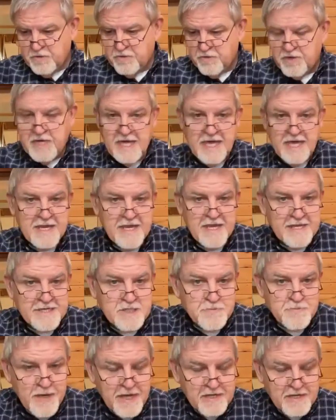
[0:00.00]
can't
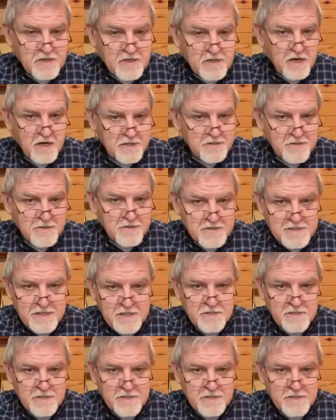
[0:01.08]
expect conduct in your